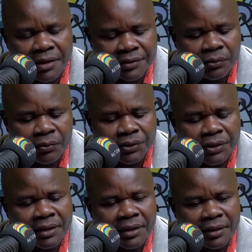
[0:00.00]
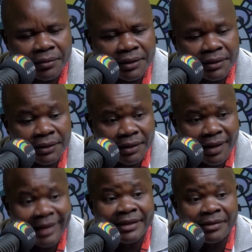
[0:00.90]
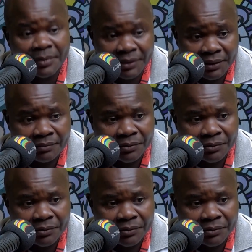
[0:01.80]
Saccos under regulation, they are disciplined